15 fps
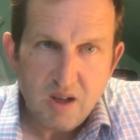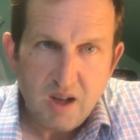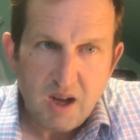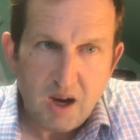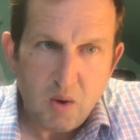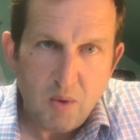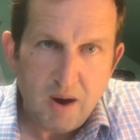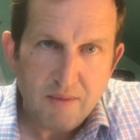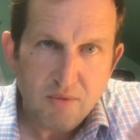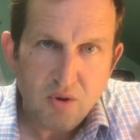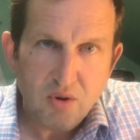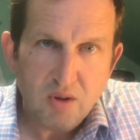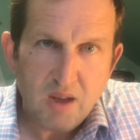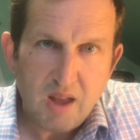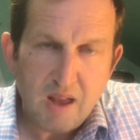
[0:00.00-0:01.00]

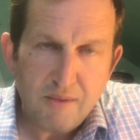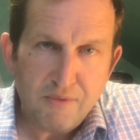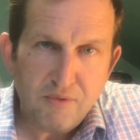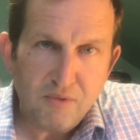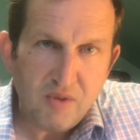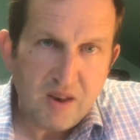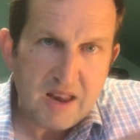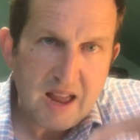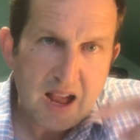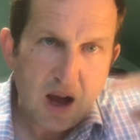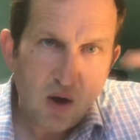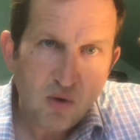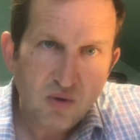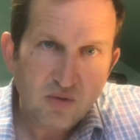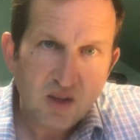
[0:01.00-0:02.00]
However, if
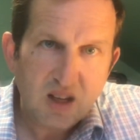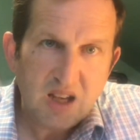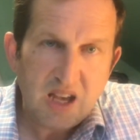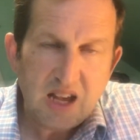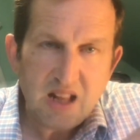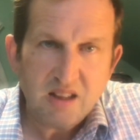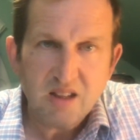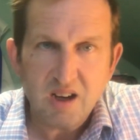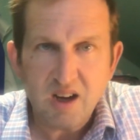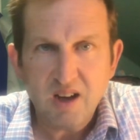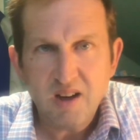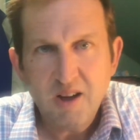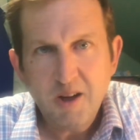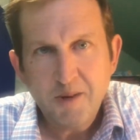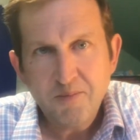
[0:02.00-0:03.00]
now the Lakita
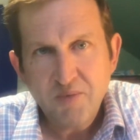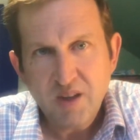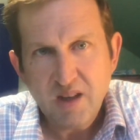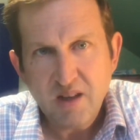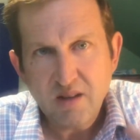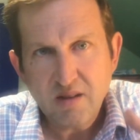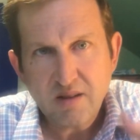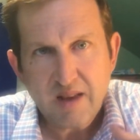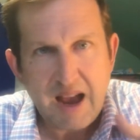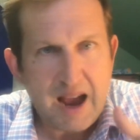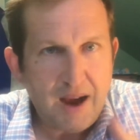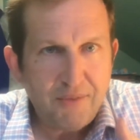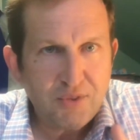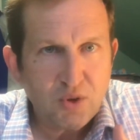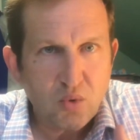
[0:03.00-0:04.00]
is
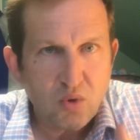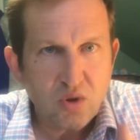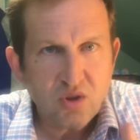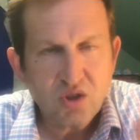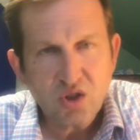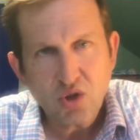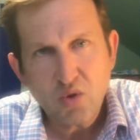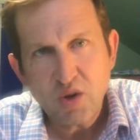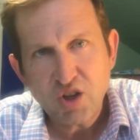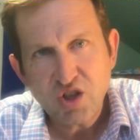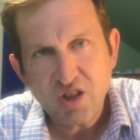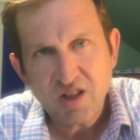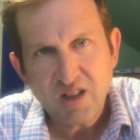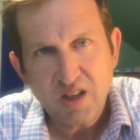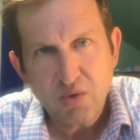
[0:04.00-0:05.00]
afterwards, the question
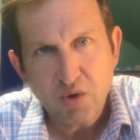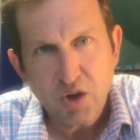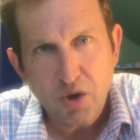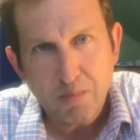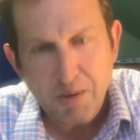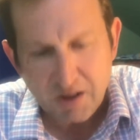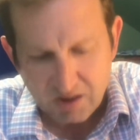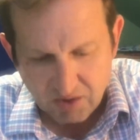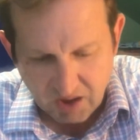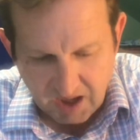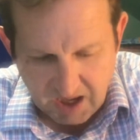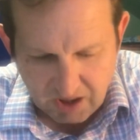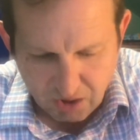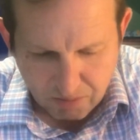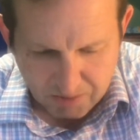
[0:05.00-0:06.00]
is, do we go Basa
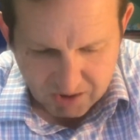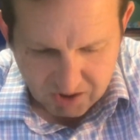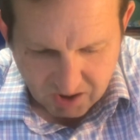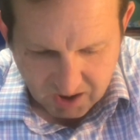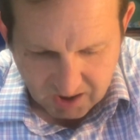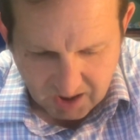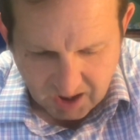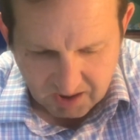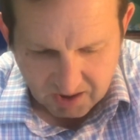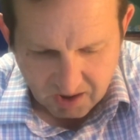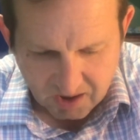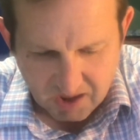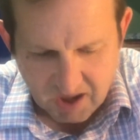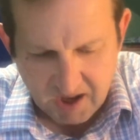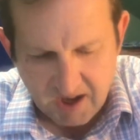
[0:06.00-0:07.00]
Lakita or Basa
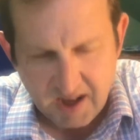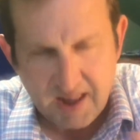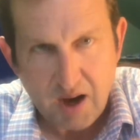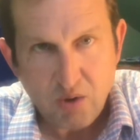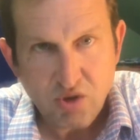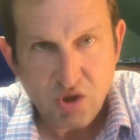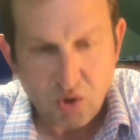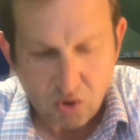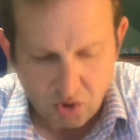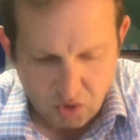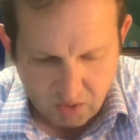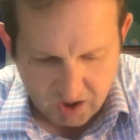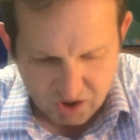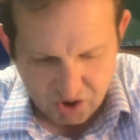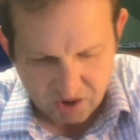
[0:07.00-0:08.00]
Chanata? And that was the whole
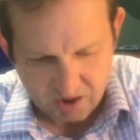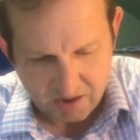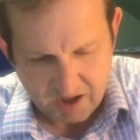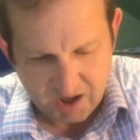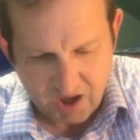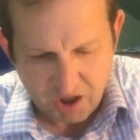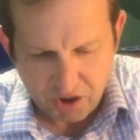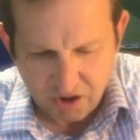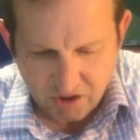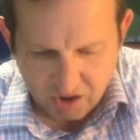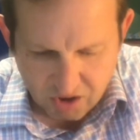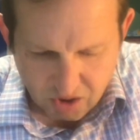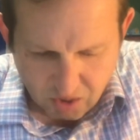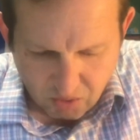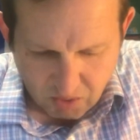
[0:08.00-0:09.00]
question. It had nothing to
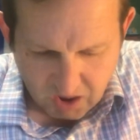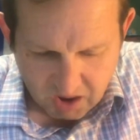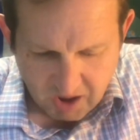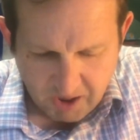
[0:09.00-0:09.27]
do with